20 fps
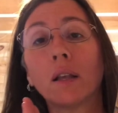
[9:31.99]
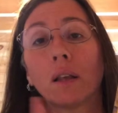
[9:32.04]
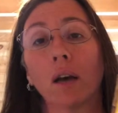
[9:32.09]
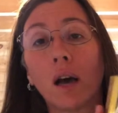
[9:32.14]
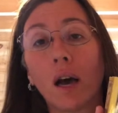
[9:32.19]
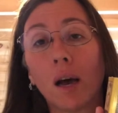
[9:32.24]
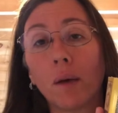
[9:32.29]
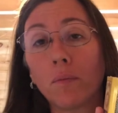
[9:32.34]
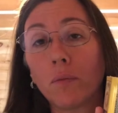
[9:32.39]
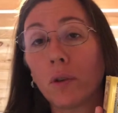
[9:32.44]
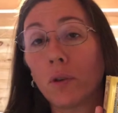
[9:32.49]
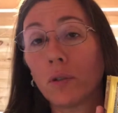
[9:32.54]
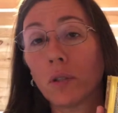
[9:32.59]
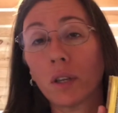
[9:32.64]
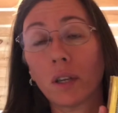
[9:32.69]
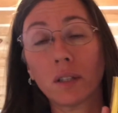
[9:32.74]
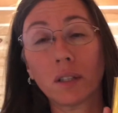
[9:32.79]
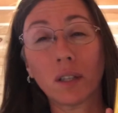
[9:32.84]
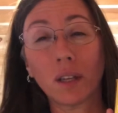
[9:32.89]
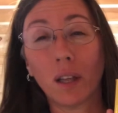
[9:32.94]
Um, you,
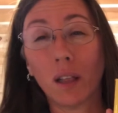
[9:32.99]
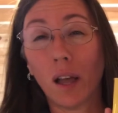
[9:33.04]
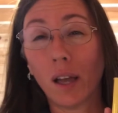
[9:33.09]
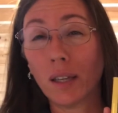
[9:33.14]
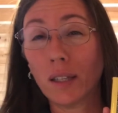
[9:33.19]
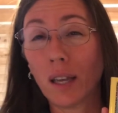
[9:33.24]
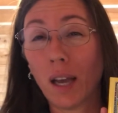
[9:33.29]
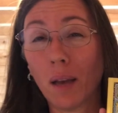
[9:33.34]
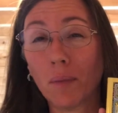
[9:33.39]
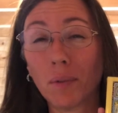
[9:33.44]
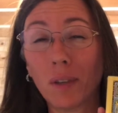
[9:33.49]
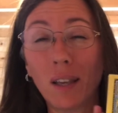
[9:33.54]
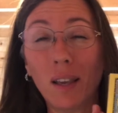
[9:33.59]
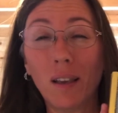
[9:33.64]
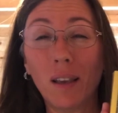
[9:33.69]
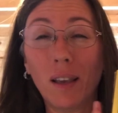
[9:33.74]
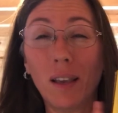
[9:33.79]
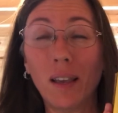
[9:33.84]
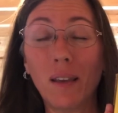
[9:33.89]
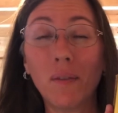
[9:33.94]
a lot of times, e
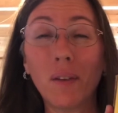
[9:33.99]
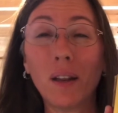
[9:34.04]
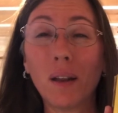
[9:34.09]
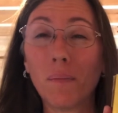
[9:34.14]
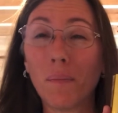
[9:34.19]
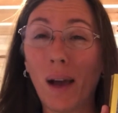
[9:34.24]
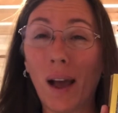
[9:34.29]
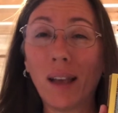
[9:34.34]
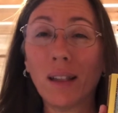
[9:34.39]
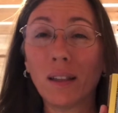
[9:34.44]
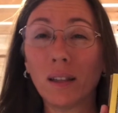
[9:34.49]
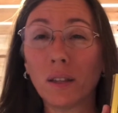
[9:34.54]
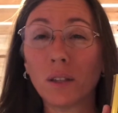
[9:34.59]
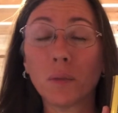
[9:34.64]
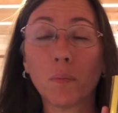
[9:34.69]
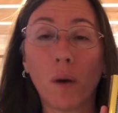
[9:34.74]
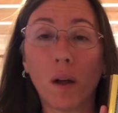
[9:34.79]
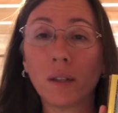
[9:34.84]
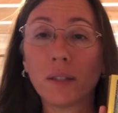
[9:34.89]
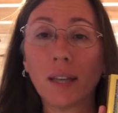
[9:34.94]
even in my little
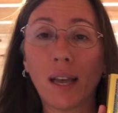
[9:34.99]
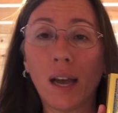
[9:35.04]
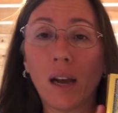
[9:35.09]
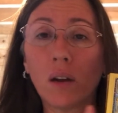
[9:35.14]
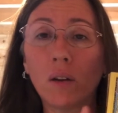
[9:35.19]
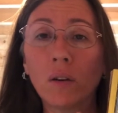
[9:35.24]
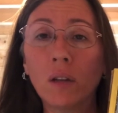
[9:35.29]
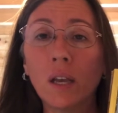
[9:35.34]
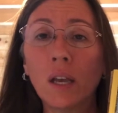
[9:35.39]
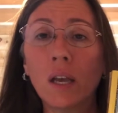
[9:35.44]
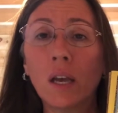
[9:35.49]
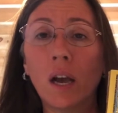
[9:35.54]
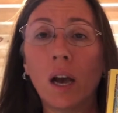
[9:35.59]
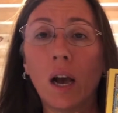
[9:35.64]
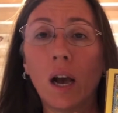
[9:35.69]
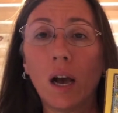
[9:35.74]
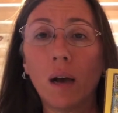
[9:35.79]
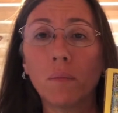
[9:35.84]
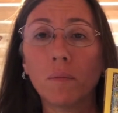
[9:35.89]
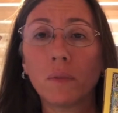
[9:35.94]
small town,
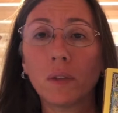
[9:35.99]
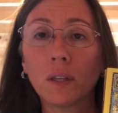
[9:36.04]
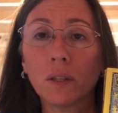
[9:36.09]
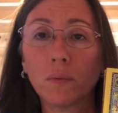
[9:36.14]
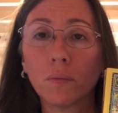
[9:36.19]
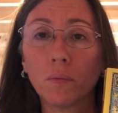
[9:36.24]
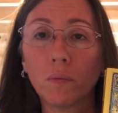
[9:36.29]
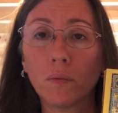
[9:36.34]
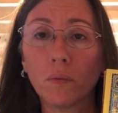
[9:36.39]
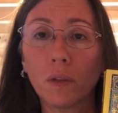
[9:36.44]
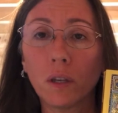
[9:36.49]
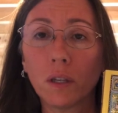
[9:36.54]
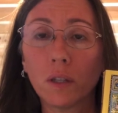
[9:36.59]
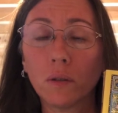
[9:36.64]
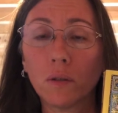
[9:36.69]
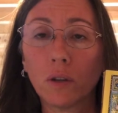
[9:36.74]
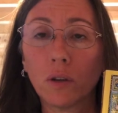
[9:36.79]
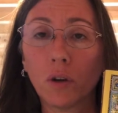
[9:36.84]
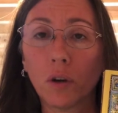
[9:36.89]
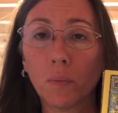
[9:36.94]
um, this
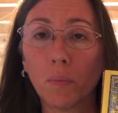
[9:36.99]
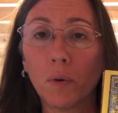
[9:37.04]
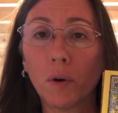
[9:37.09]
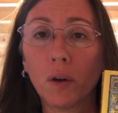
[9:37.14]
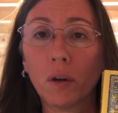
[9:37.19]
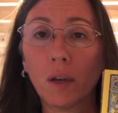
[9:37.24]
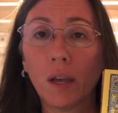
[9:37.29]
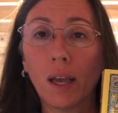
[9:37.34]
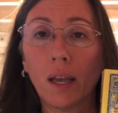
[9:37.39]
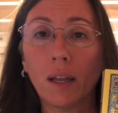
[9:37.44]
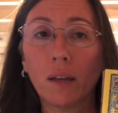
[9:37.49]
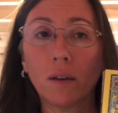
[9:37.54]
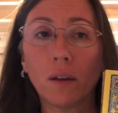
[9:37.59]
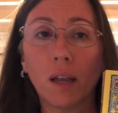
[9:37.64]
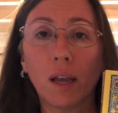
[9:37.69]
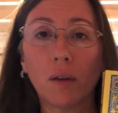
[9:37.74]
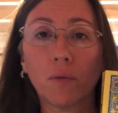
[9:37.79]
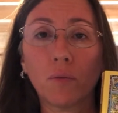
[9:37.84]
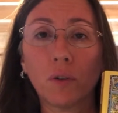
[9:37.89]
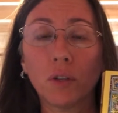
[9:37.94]
this cookbook and,
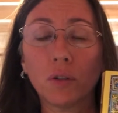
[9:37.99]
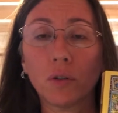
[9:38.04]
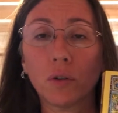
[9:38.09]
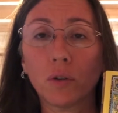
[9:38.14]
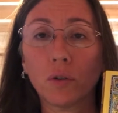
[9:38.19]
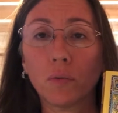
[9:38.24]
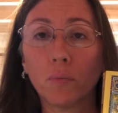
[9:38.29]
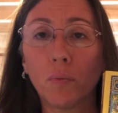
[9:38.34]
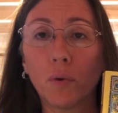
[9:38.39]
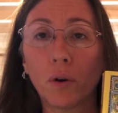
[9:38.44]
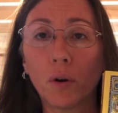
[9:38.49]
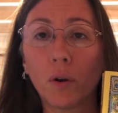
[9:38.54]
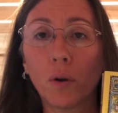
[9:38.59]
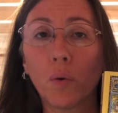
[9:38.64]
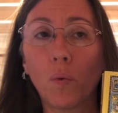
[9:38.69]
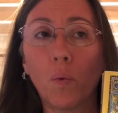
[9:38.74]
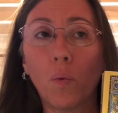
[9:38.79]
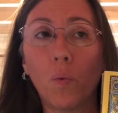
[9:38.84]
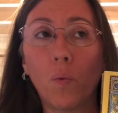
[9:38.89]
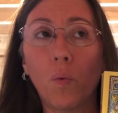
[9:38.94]
and research book
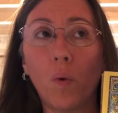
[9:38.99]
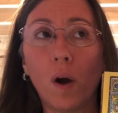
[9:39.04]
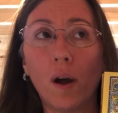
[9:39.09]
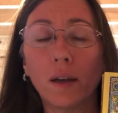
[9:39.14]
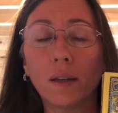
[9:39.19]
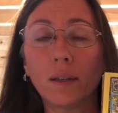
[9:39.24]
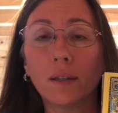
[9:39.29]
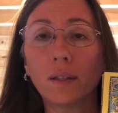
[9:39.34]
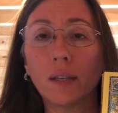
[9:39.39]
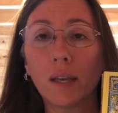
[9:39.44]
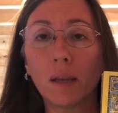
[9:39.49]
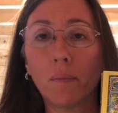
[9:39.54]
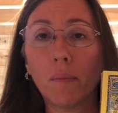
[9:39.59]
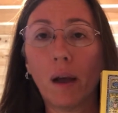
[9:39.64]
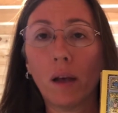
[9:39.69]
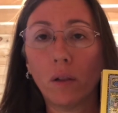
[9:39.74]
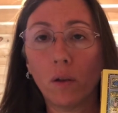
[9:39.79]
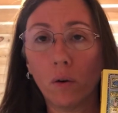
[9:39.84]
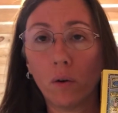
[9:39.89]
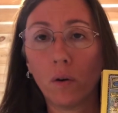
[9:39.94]
was in my
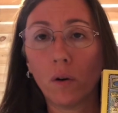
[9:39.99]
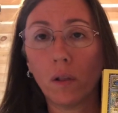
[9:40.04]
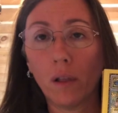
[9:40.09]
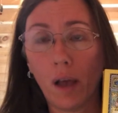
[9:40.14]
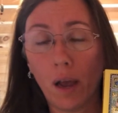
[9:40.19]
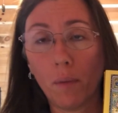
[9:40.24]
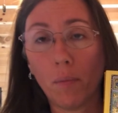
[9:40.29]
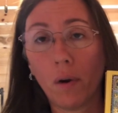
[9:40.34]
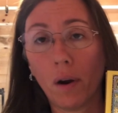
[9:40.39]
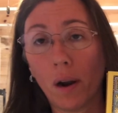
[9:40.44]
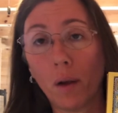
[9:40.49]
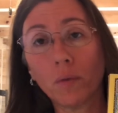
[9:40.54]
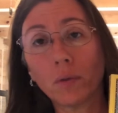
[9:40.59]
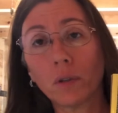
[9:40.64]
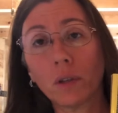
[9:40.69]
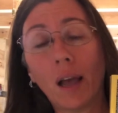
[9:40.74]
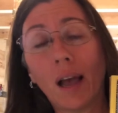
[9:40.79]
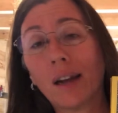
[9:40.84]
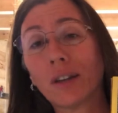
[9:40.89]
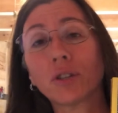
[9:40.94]
local library. I was
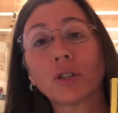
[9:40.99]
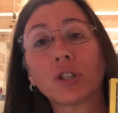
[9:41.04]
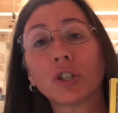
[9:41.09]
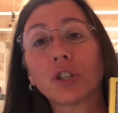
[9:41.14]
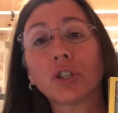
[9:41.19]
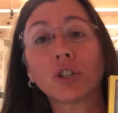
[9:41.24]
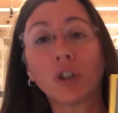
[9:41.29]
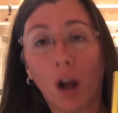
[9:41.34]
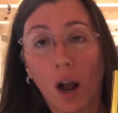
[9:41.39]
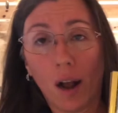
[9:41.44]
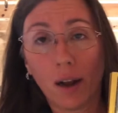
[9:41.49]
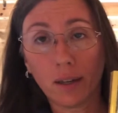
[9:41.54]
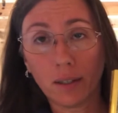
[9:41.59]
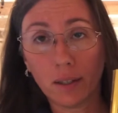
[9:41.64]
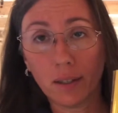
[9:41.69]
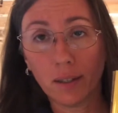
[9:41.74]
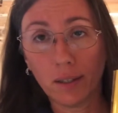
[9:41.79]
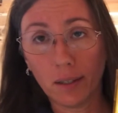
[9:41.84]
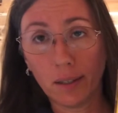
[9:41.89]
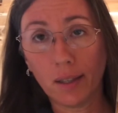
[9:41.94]
actually
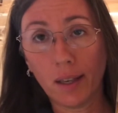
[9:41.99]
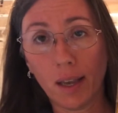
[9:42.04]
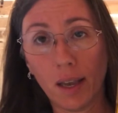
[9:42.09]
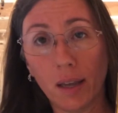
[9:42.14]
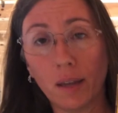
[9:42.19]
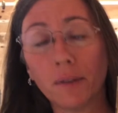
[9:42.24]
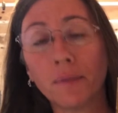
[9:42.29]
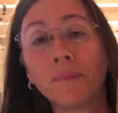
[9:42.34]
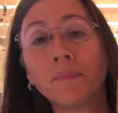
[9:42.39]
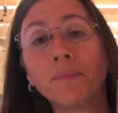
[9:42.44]
shocked to see it.